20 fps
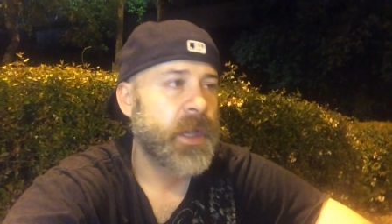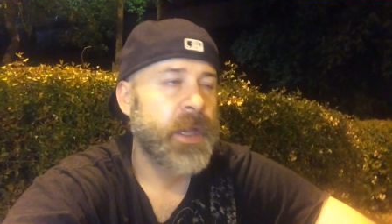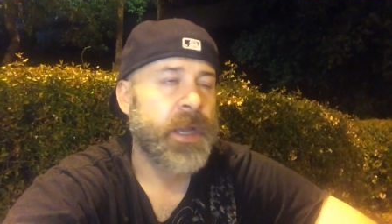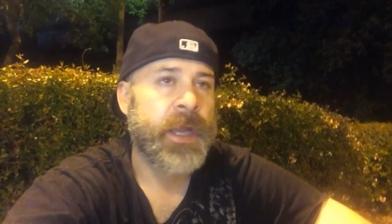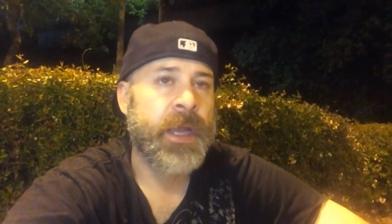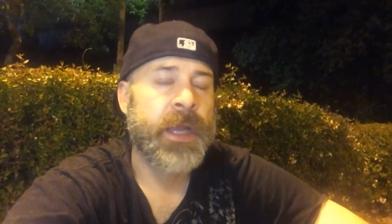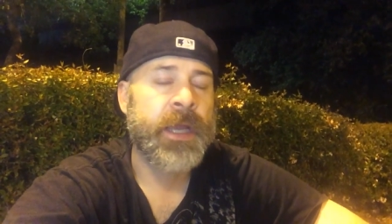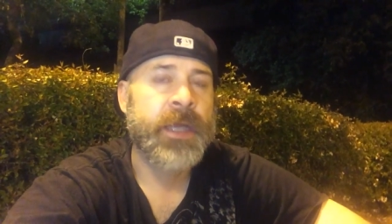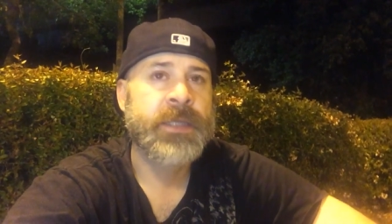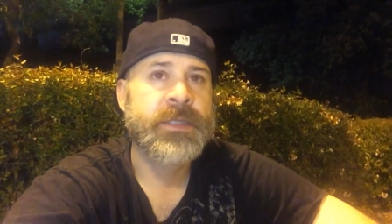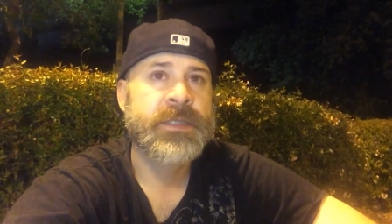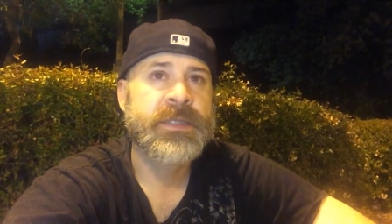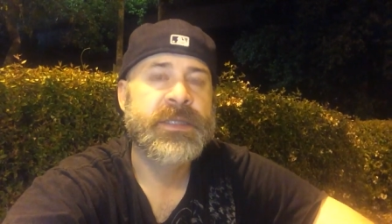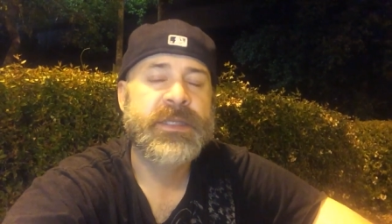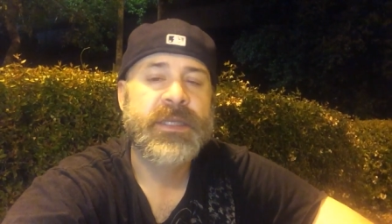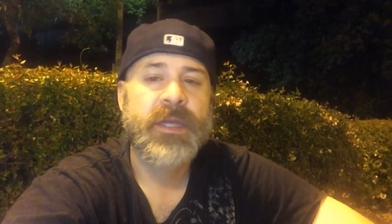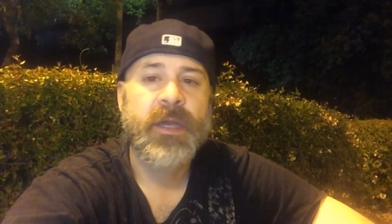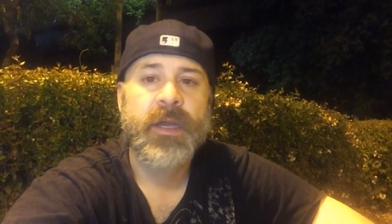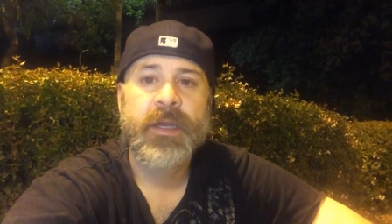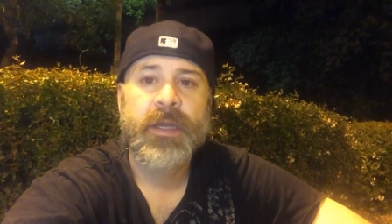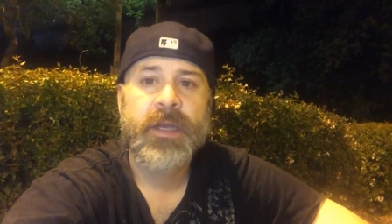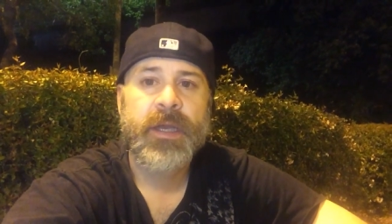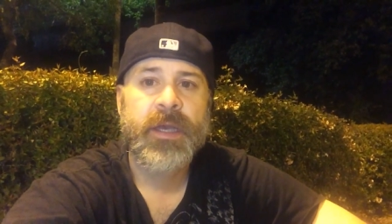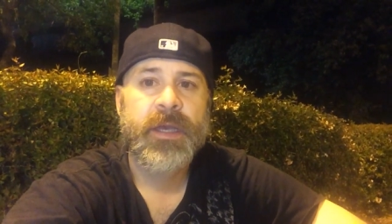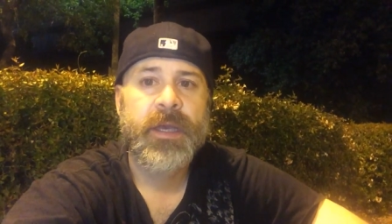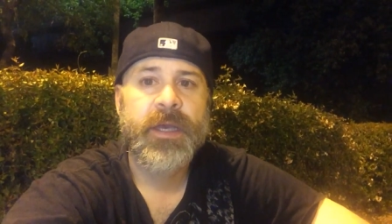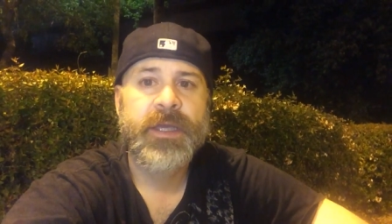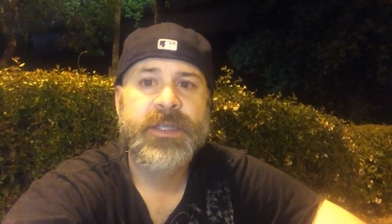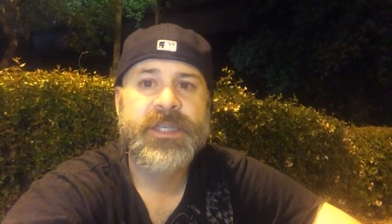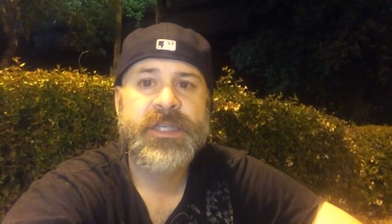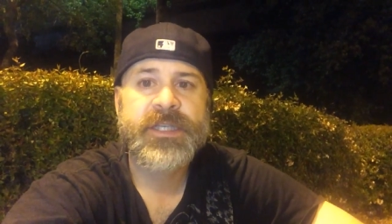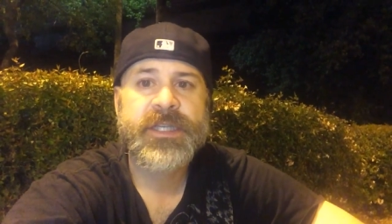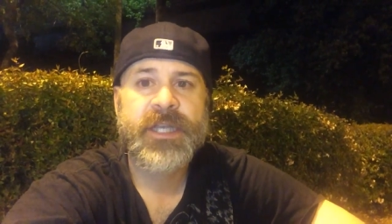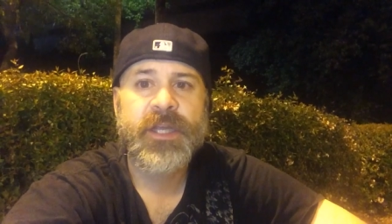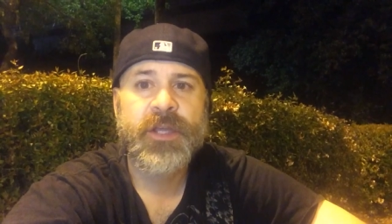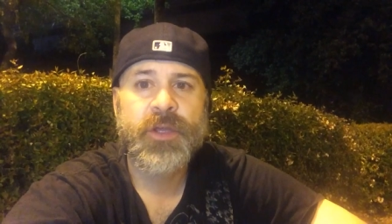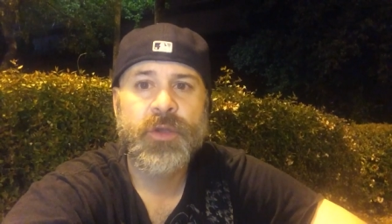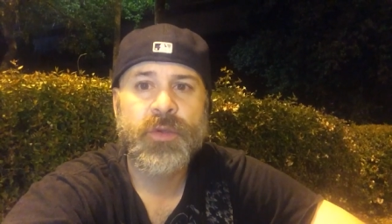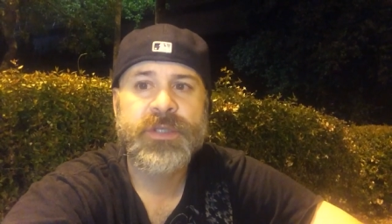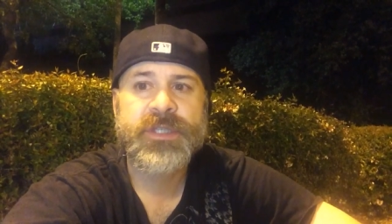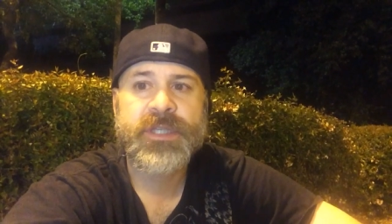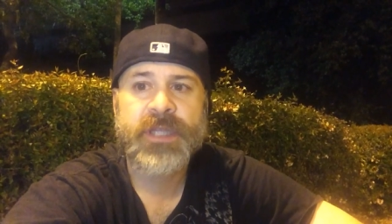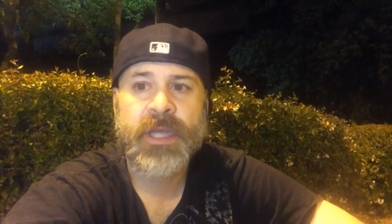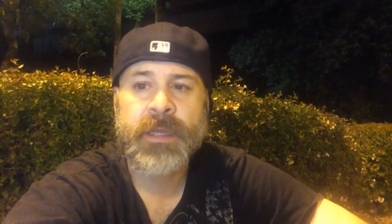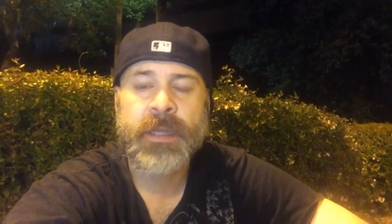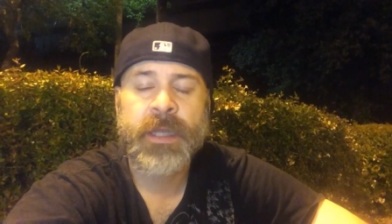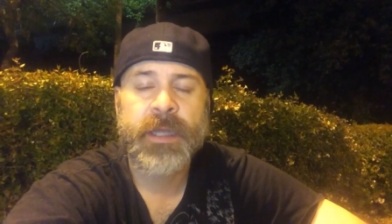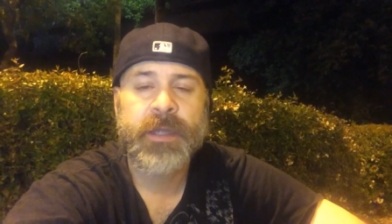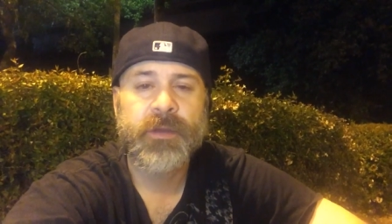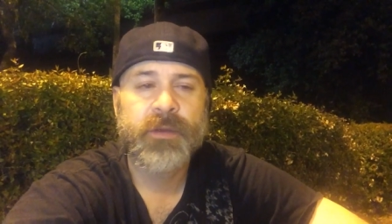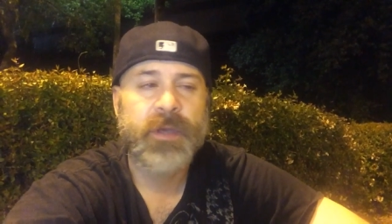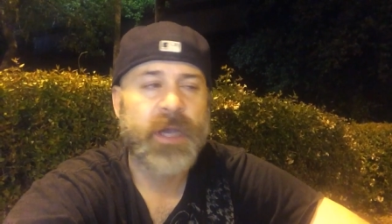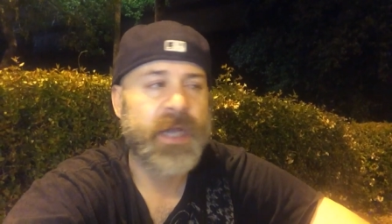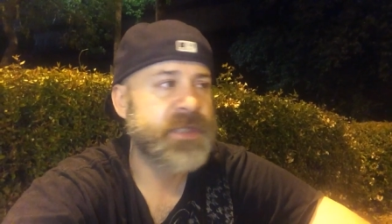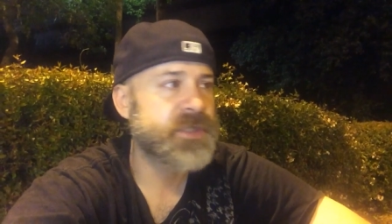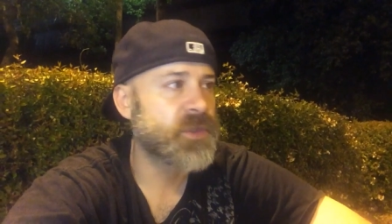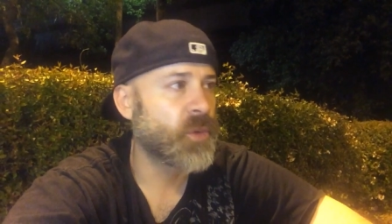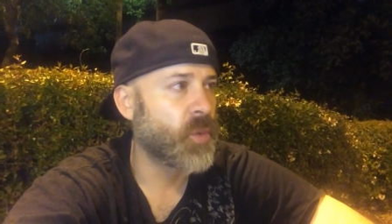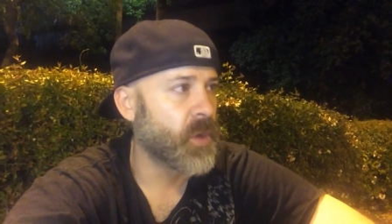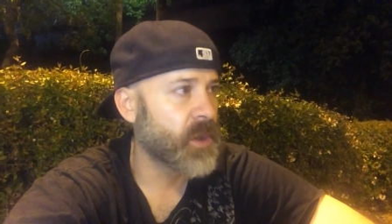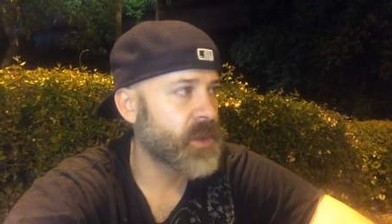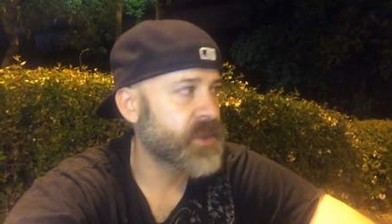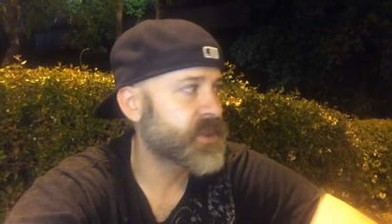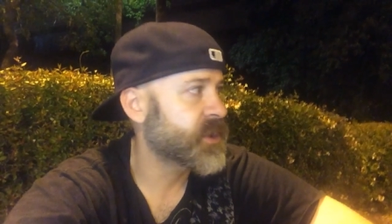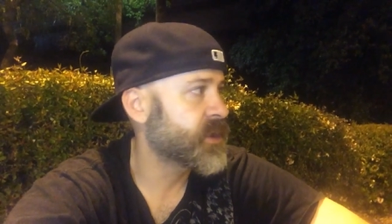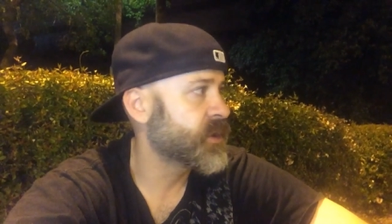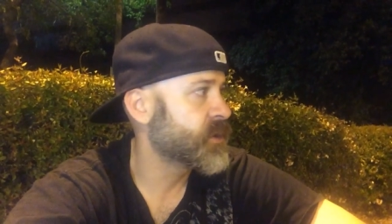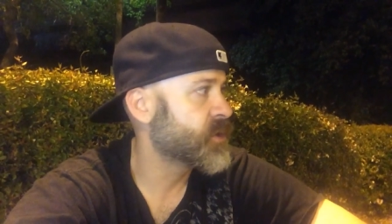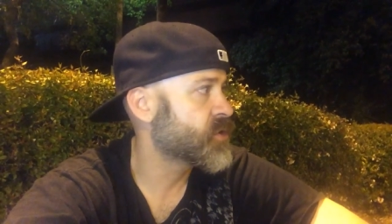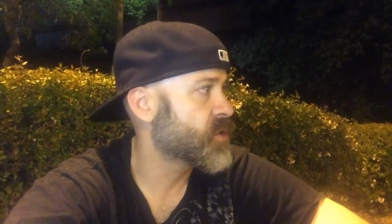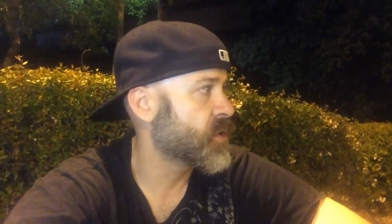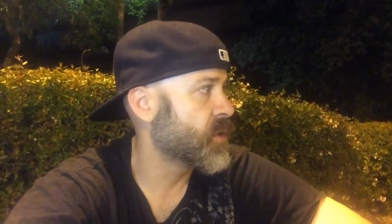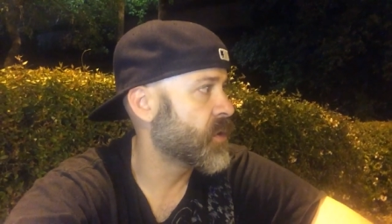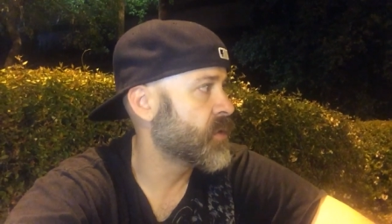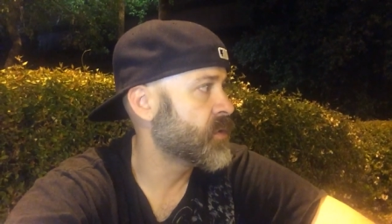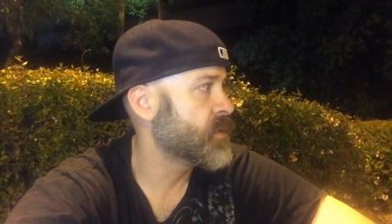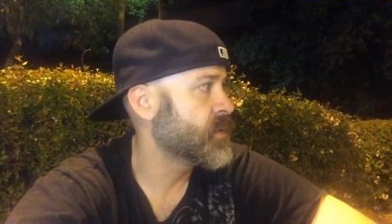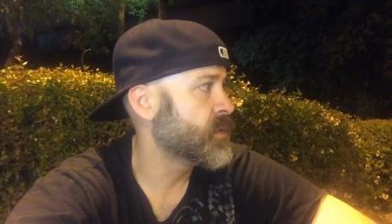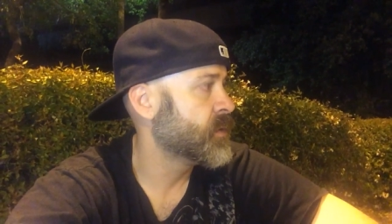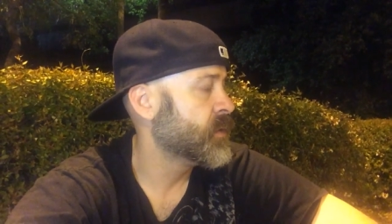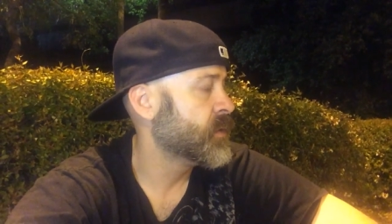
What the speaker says: And it's just a huge thing that you got to work to control.